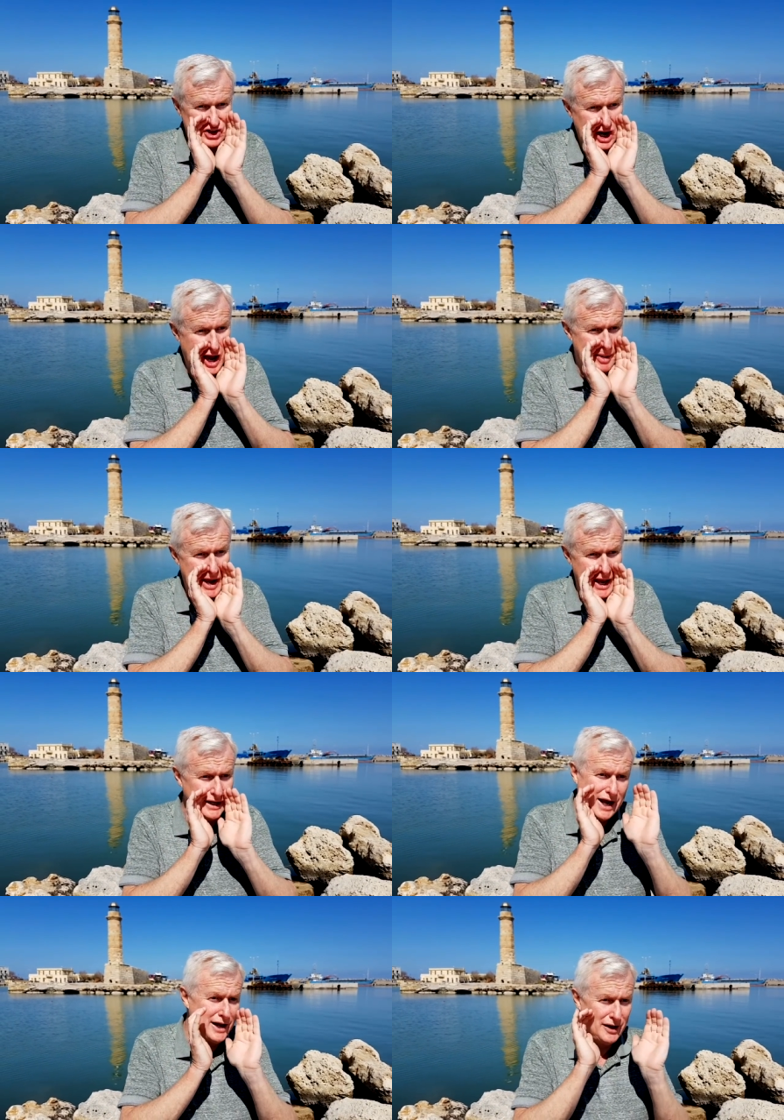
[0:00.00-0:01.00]
Tanami,
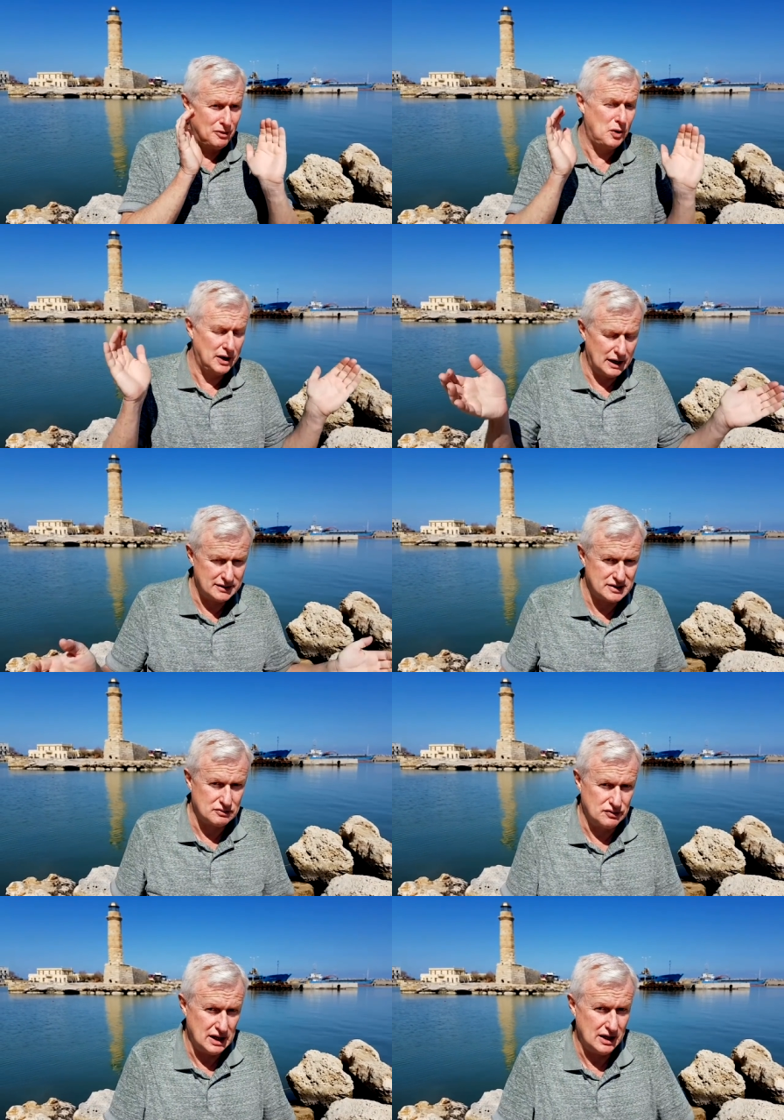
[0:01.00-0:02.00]
get out of the water. It's
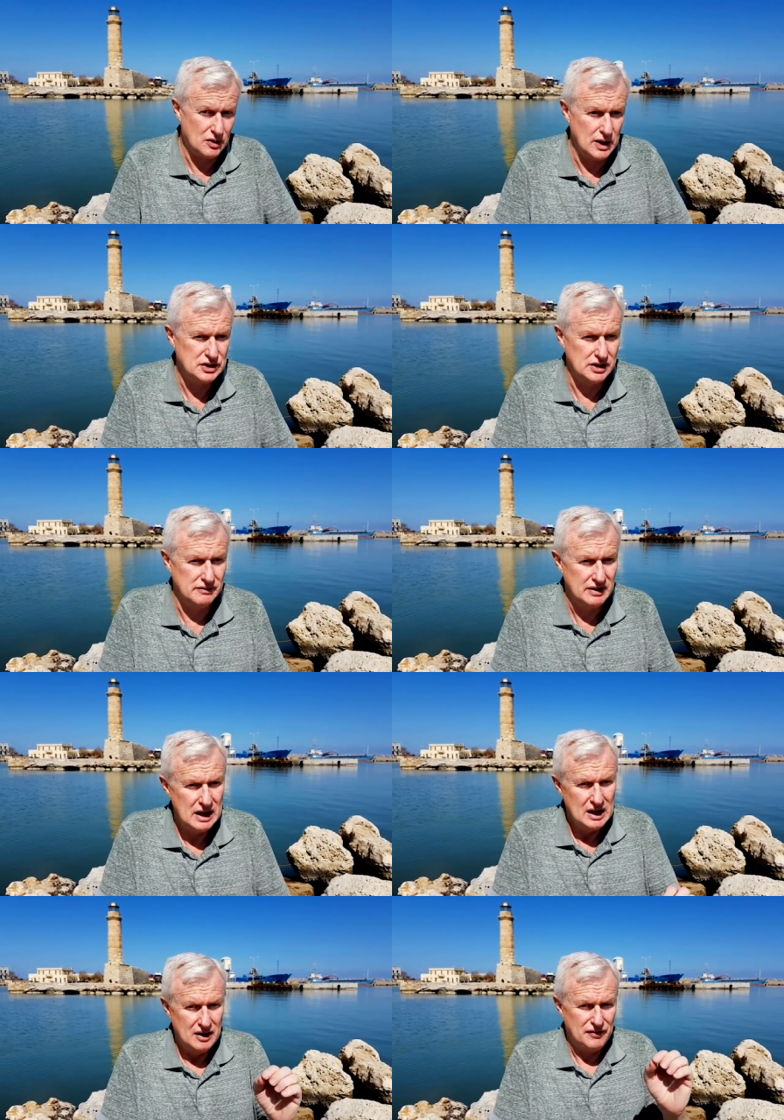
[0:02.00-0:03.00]
really a question of
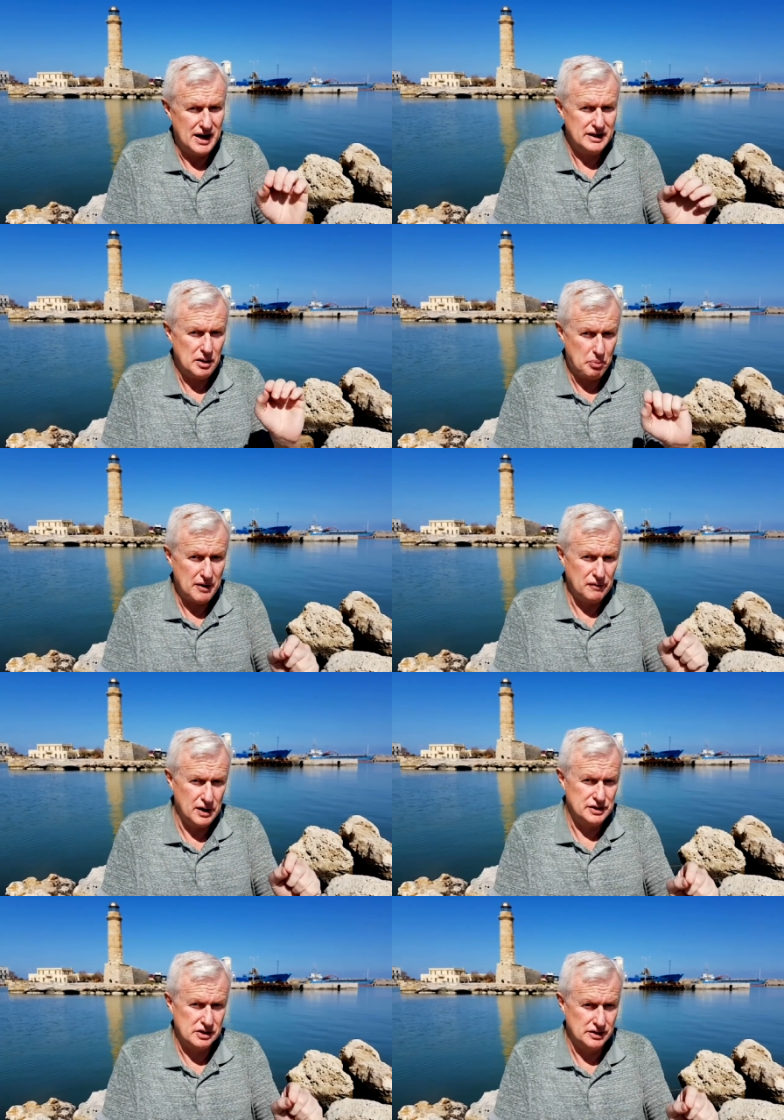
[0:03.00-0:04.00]
finding the
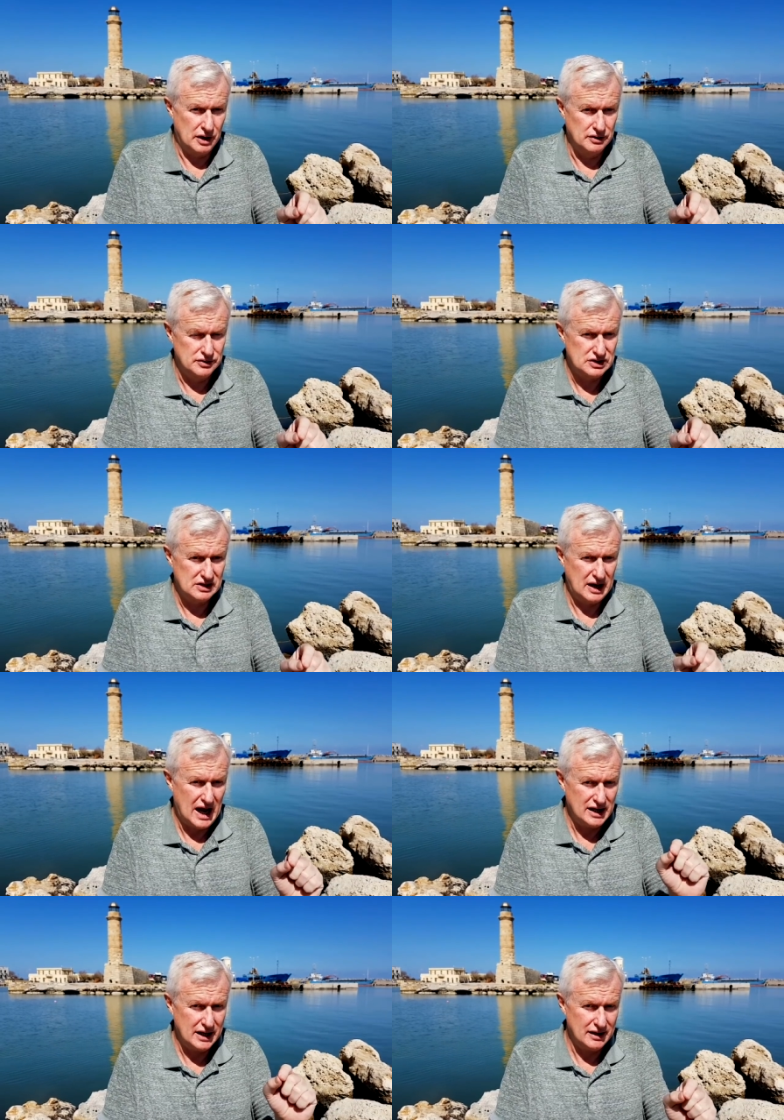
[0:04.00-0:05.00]
preferential nodes
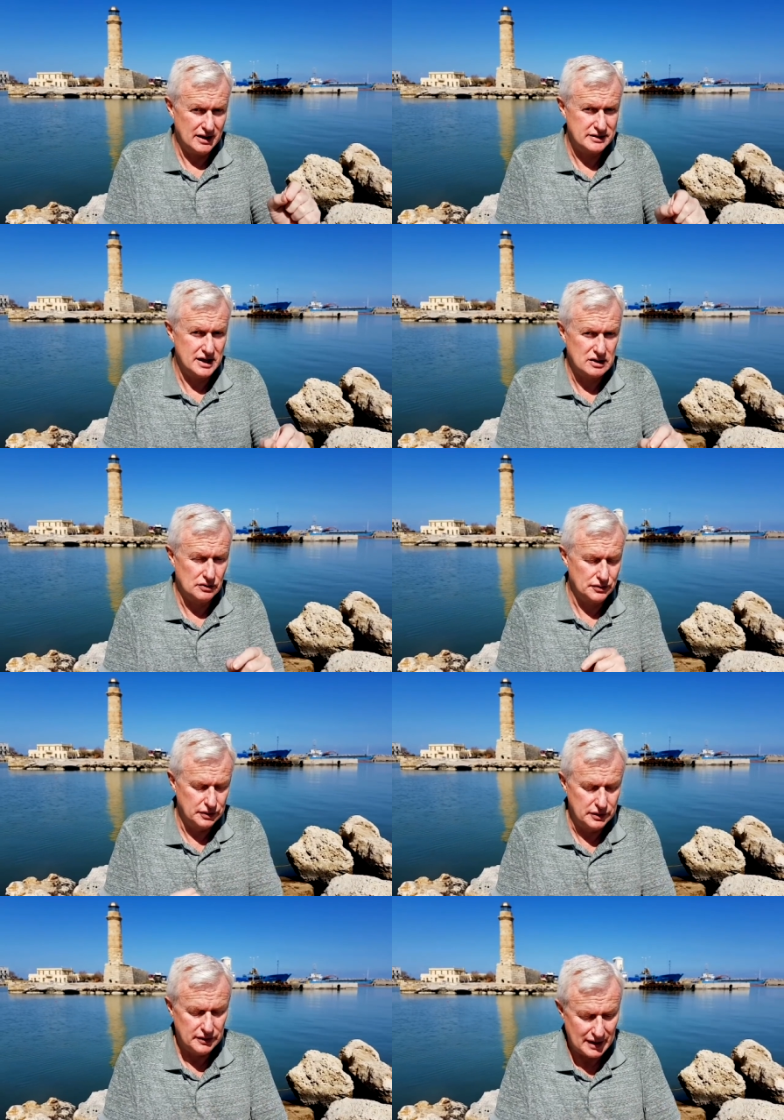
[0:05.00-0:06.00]
and getting a signal
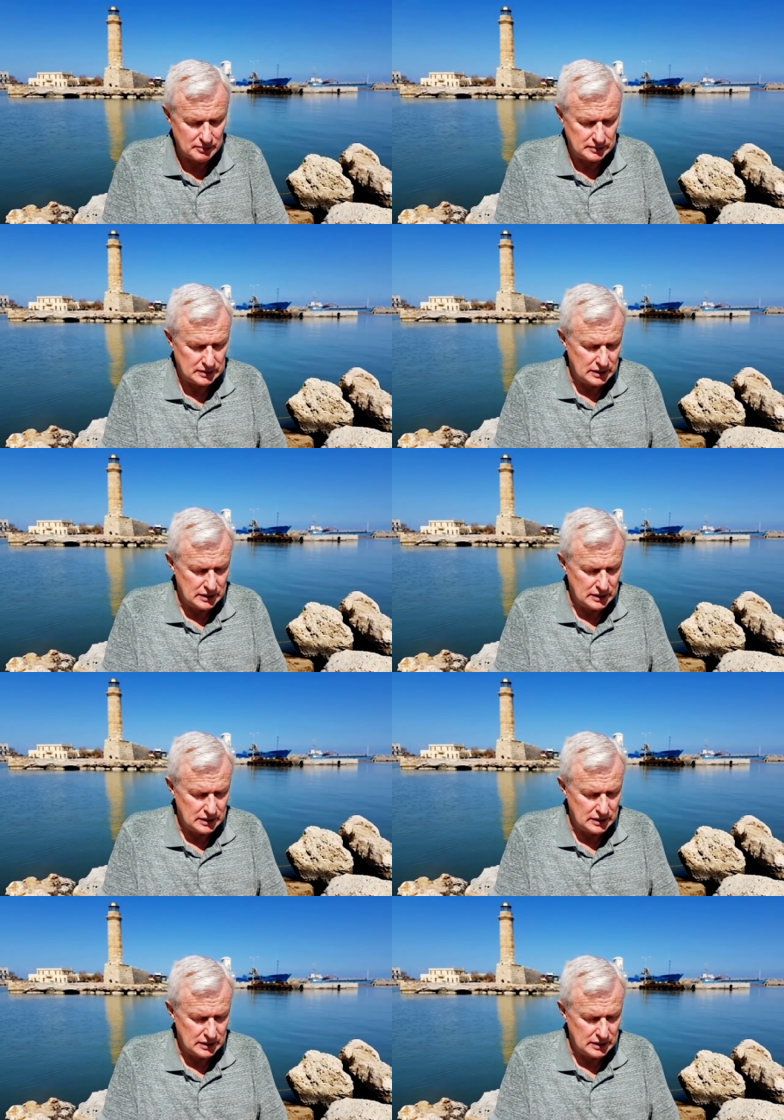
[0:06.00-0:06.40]
through to them.